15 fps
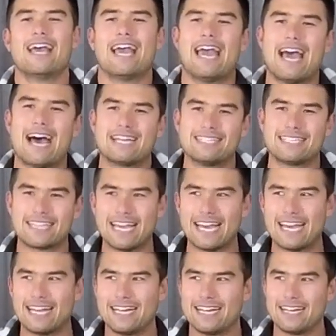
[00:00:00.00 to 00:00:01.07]
how to
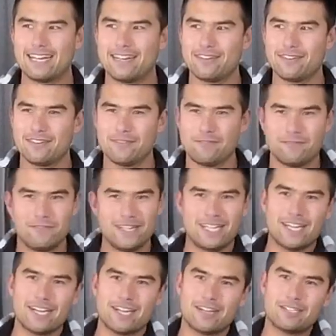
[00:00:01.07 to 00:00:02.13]
get
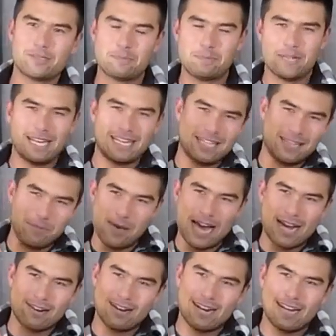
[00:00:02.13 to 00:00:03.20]
videos playing in the
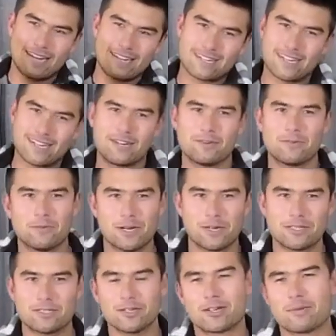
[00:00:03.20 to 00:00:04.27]
background kind of while
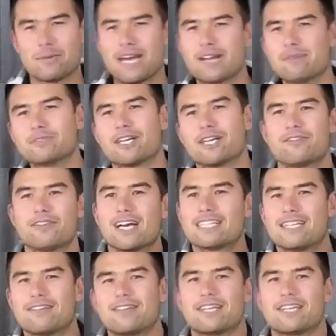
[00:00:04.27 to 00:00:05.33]
we talk about them. So if you
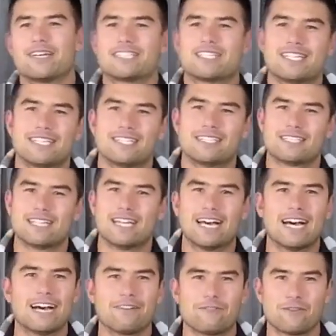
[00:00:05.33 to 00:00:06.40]
guys have any questions,
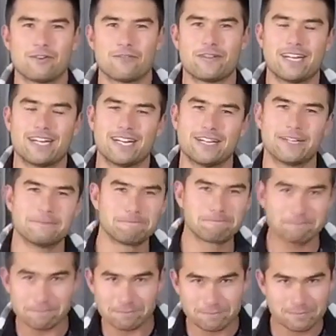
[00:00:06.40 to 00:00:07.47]
feel free to
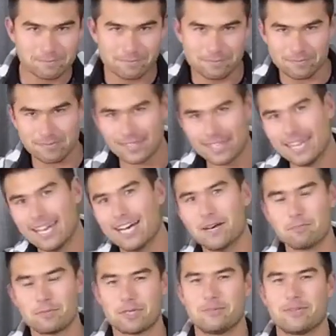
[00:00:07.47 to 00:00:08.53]

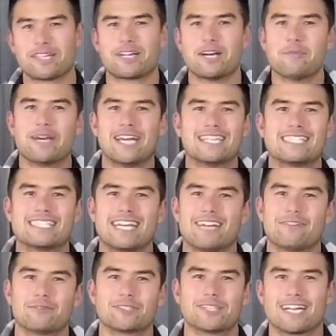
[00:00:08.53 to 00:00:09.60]
put them in the comments
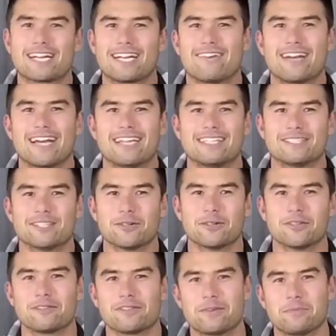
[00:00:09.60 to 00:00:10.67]
and we'll try to get around to
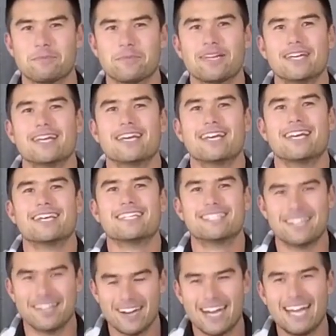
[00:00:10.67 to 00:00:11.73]
all of them
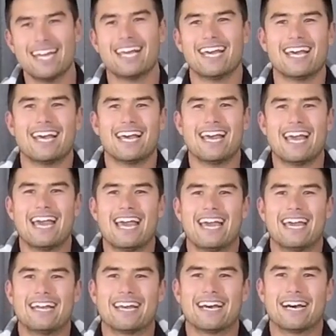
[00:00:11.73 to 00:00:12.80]
tonight.
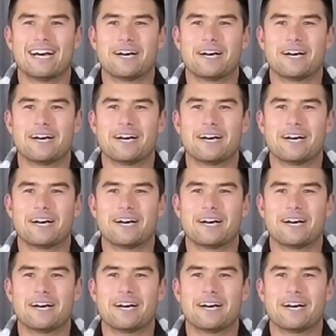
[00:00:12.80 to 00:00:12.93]
And